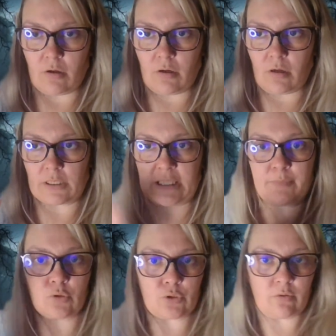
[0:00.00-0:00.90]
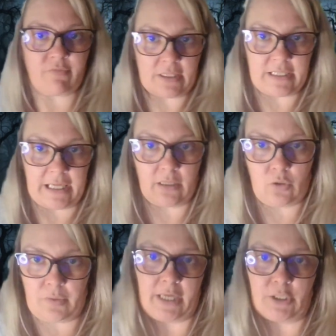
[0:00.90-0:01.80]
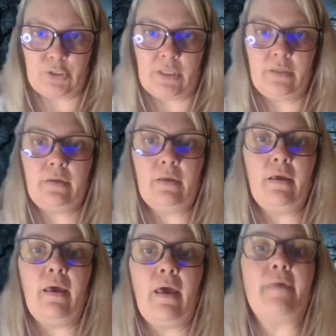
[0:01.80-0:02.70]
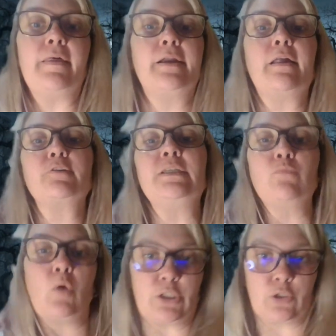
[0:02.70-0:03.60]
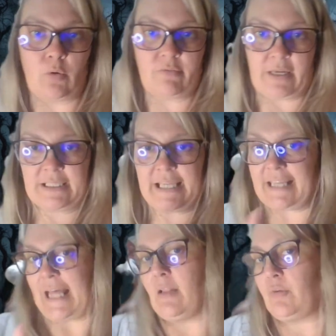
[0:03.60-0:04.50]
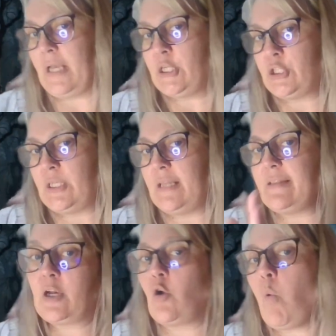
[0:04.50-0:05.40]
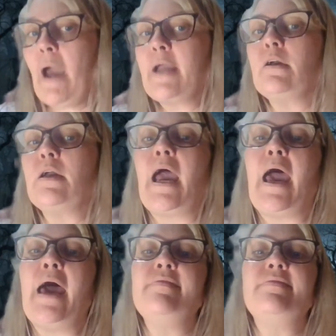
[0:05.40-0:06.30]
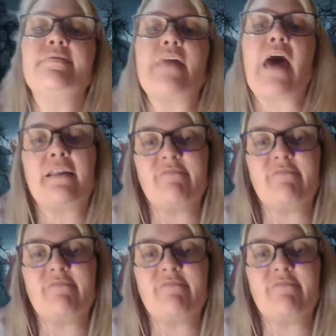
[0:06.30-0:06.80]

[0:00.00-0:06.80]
a team goes to investigate a location and then another team wants to go investigate that location, and they inquire, and that